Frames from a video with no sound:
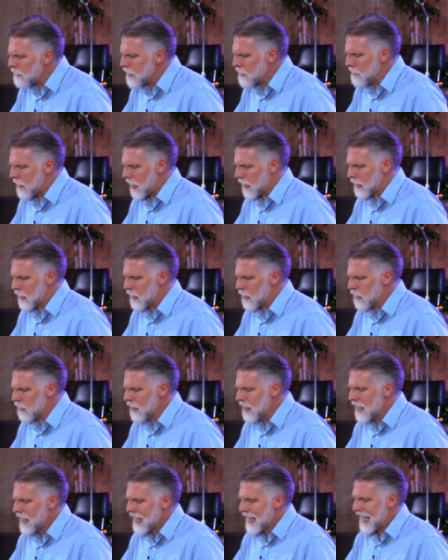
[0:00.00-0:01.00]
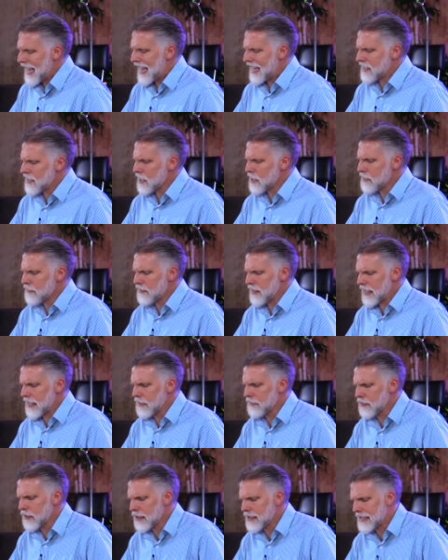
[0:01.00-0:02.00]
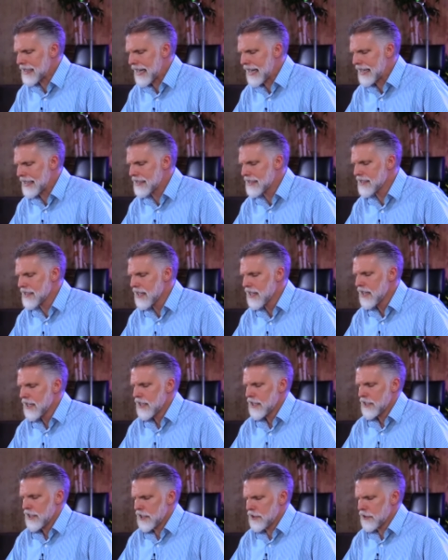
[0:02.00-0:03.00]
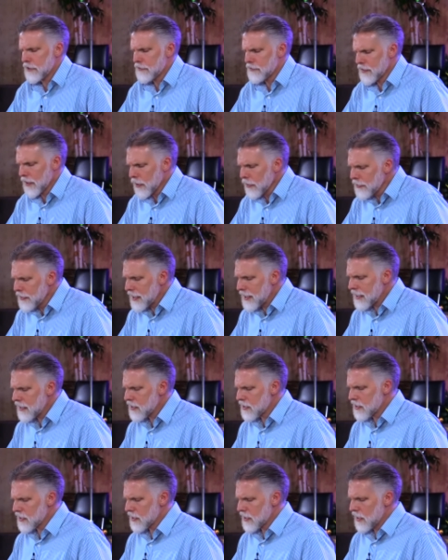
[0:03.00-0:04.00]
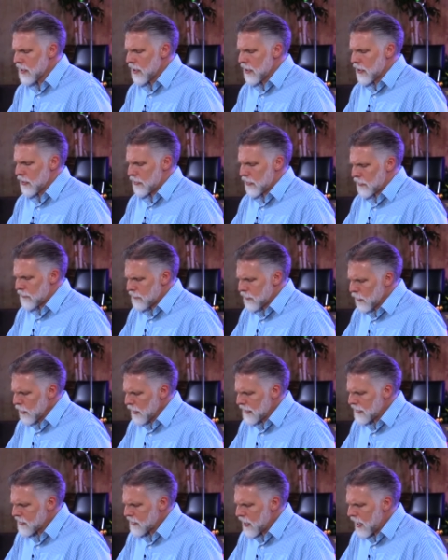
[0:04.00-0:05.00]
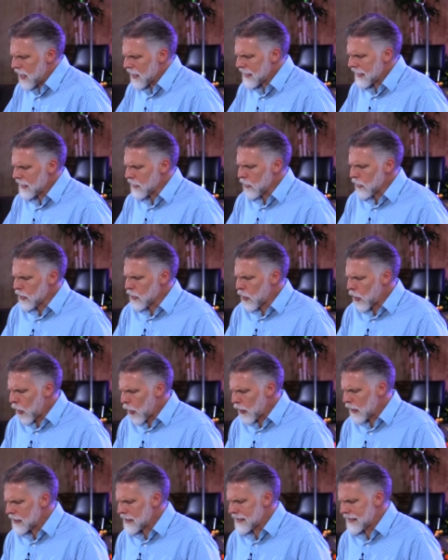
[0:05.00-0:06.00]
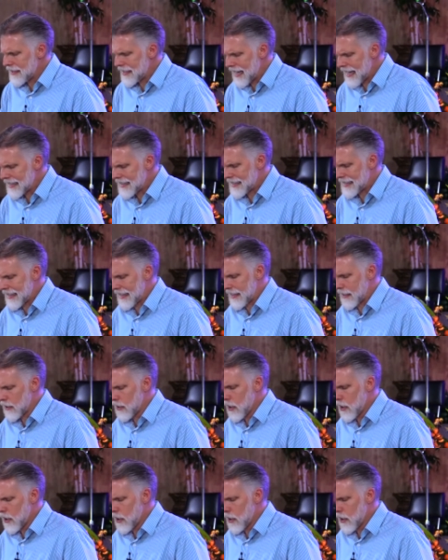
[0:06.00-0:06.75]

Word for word: among you, as is fitting for saints, neither filthiness, nor foolish talking, nor coarse jesting,